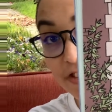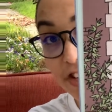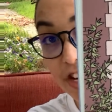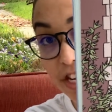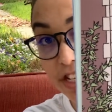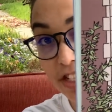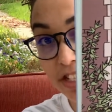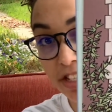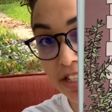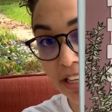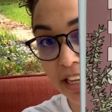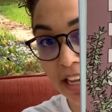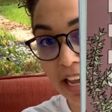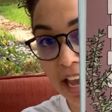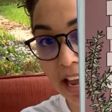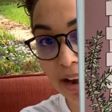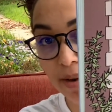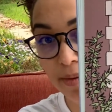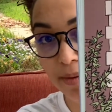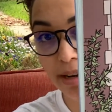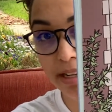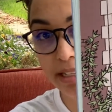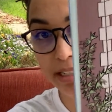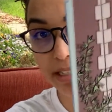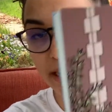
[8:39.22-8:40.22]
changed again.
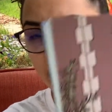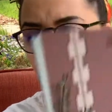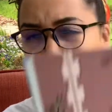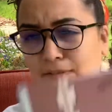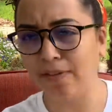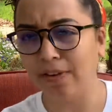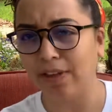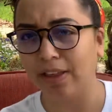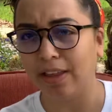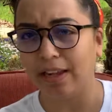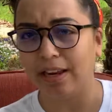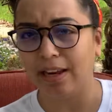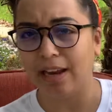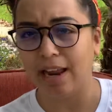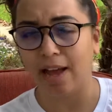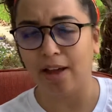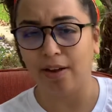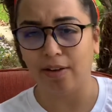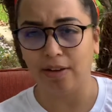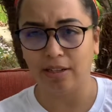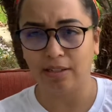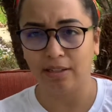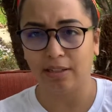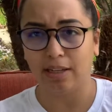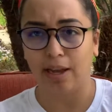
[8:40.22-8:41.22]
What is he feeling now?
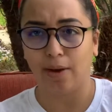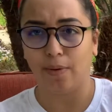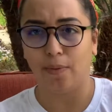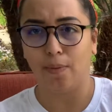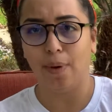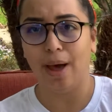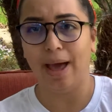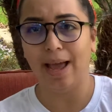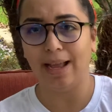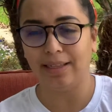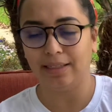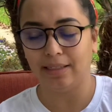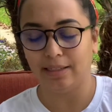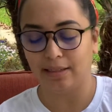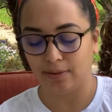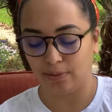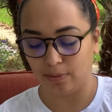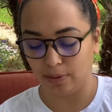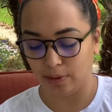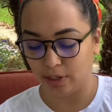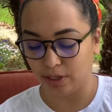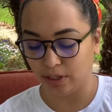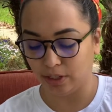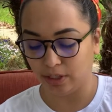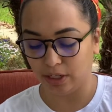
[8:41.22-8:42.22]
He's like, what?
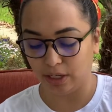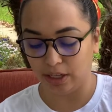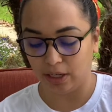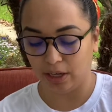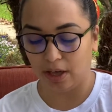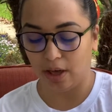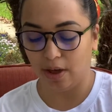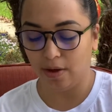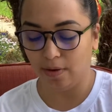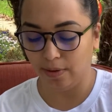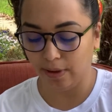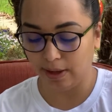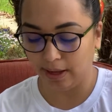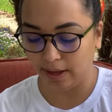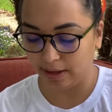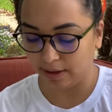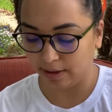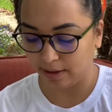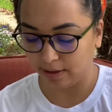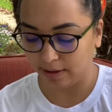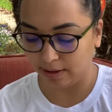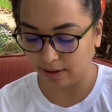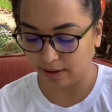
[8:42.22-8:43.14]
Where is she going?